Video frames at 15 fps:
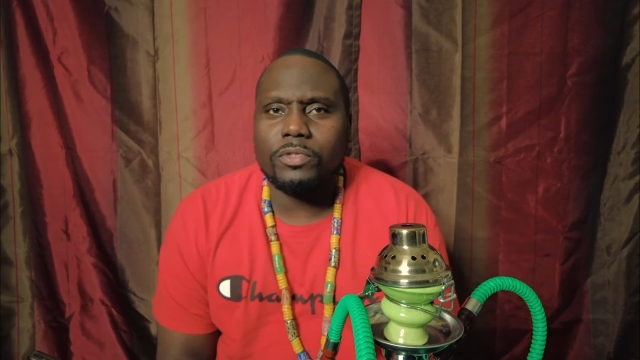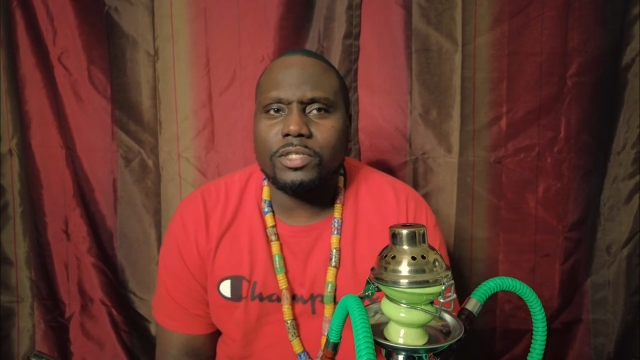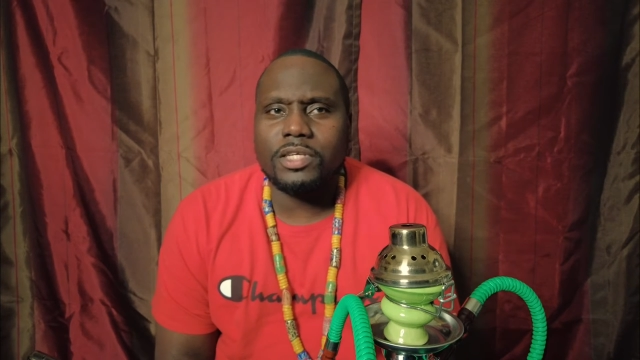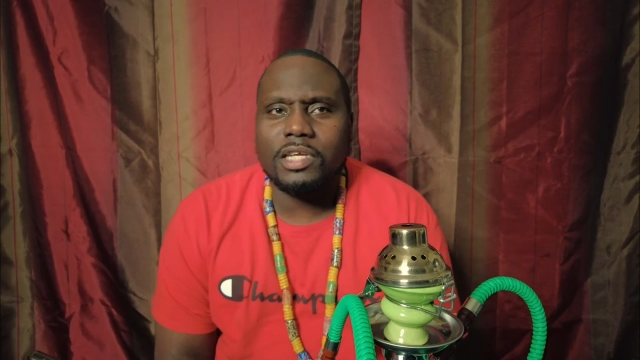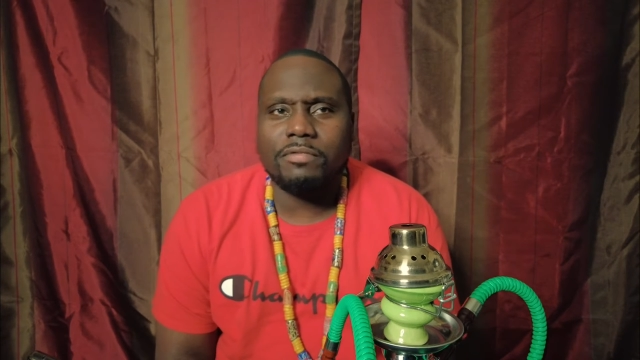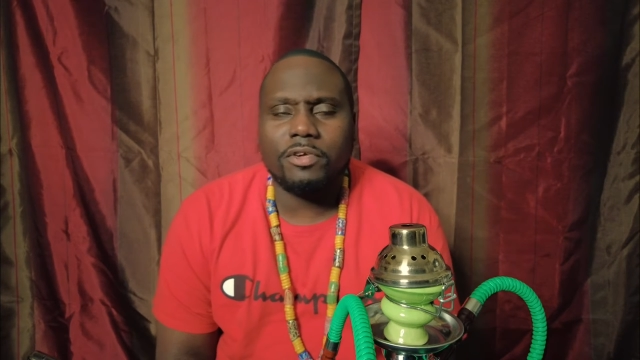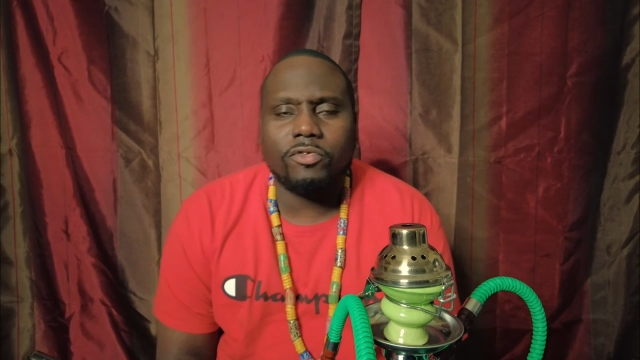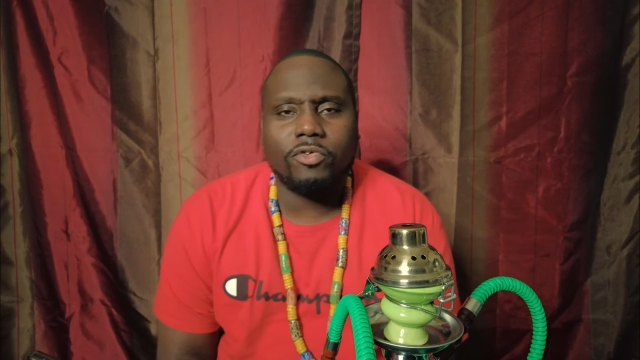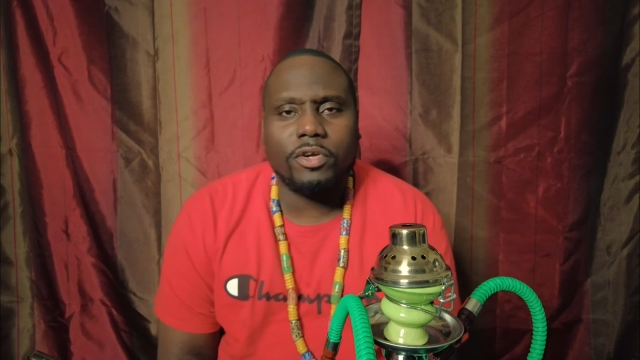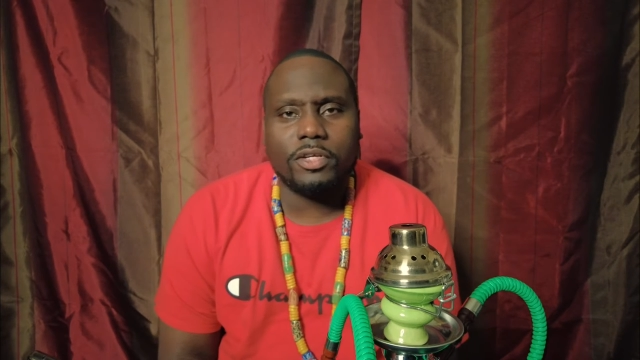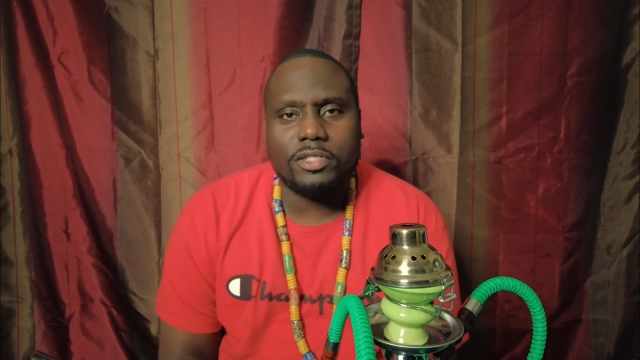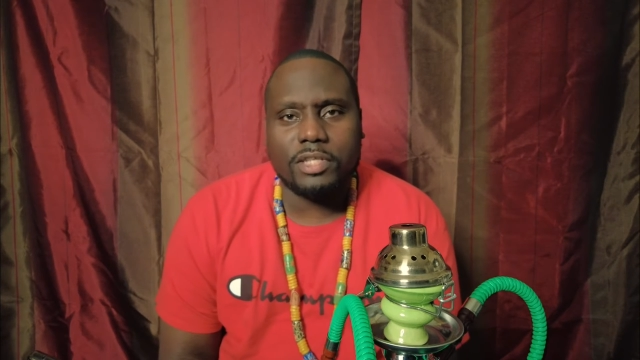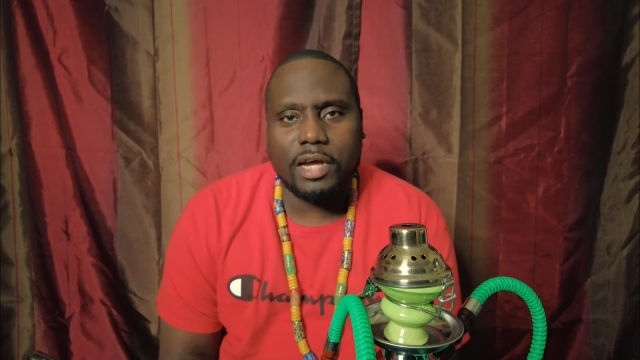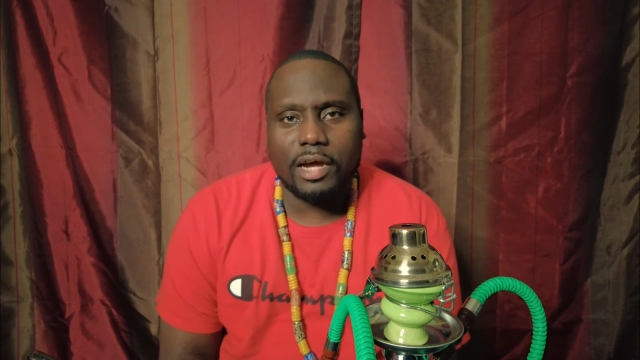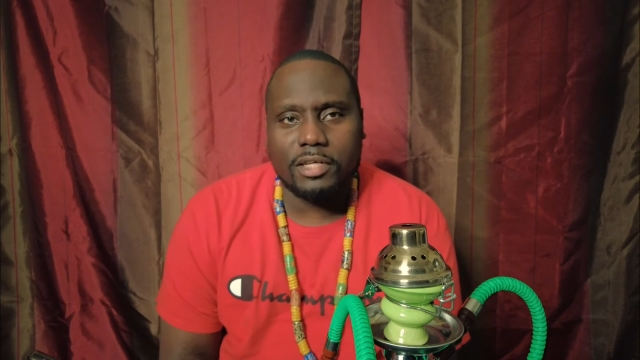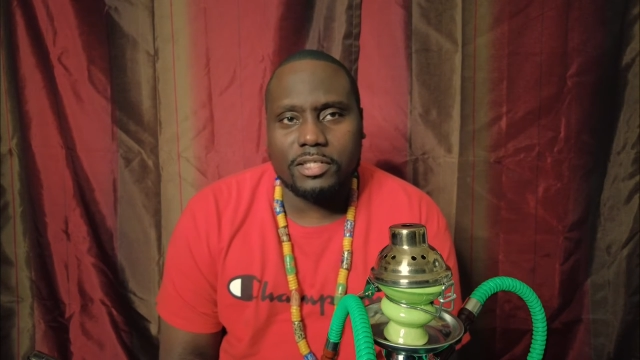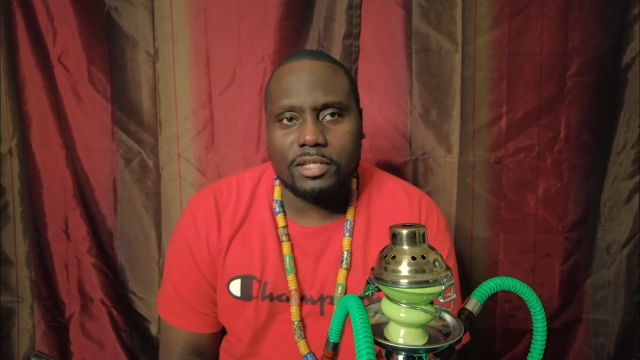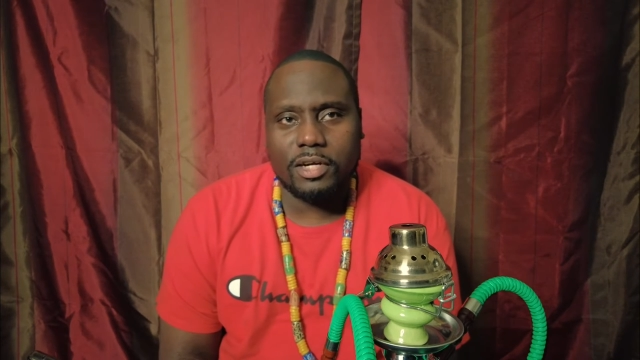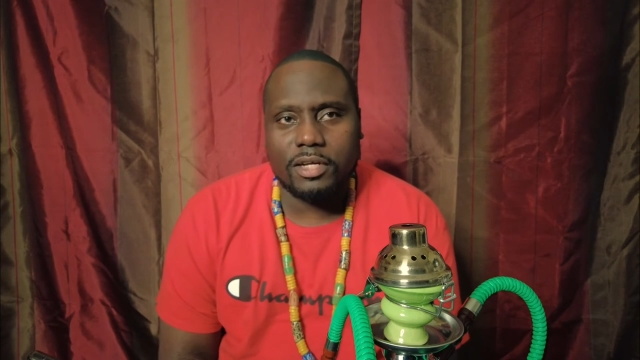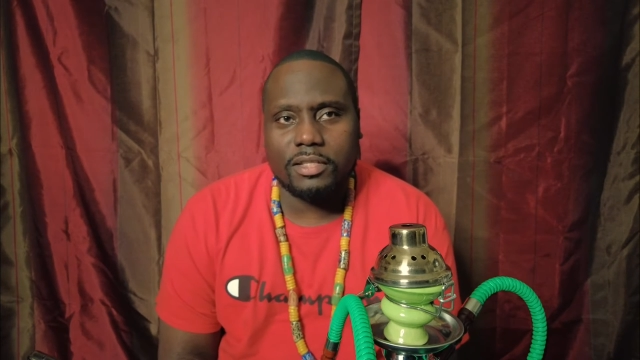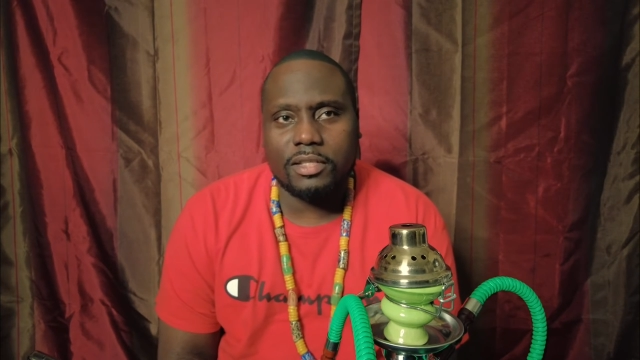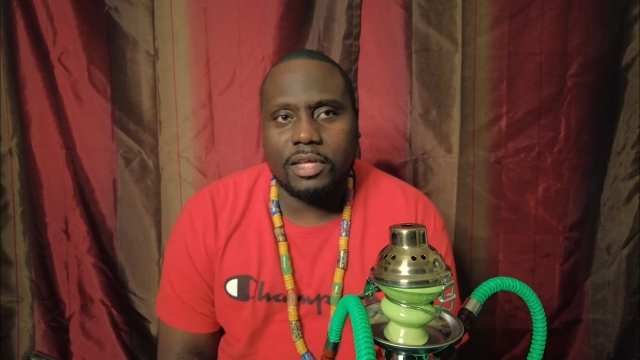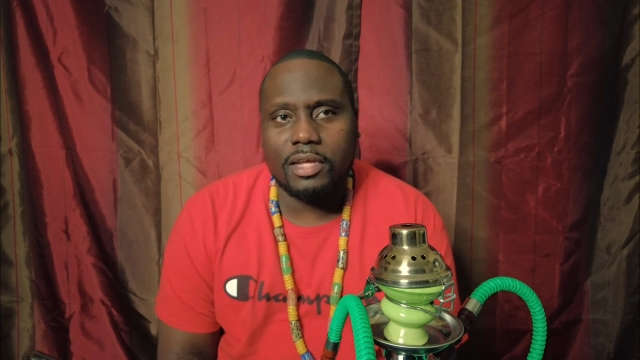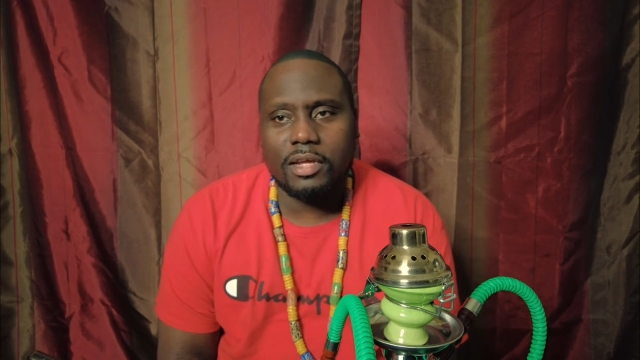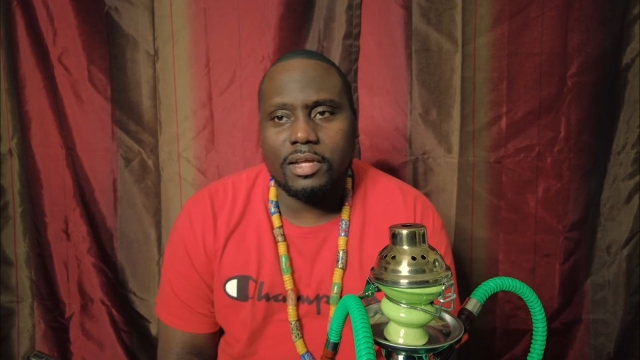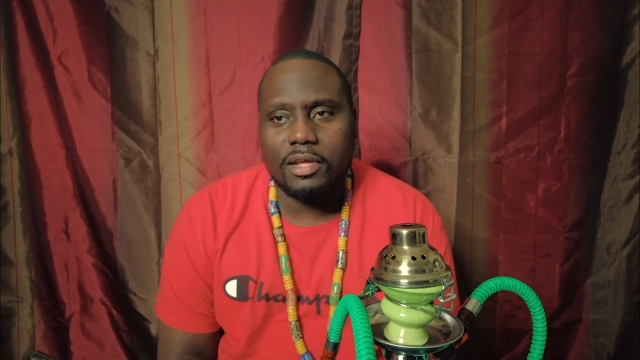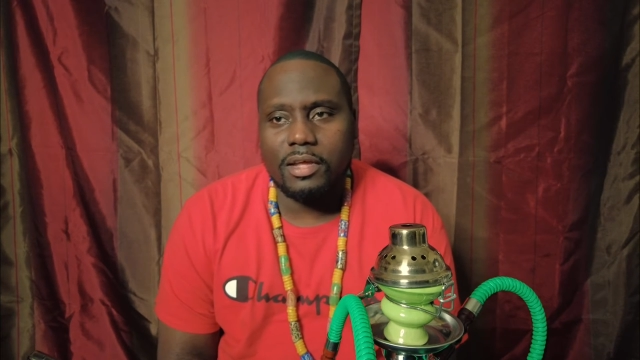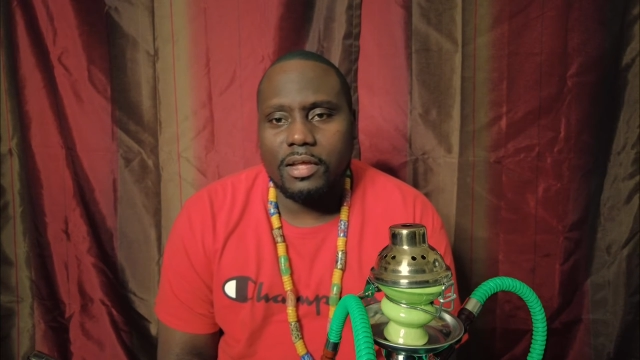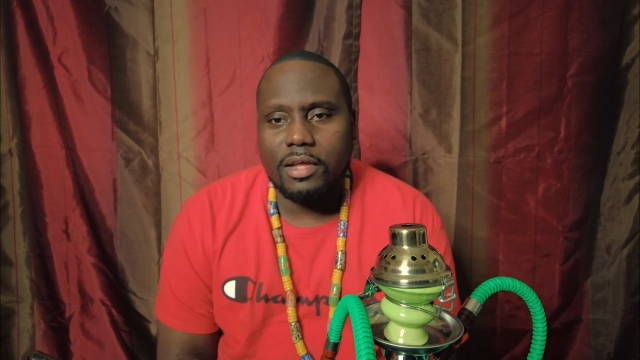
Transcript: to even criticize her, I think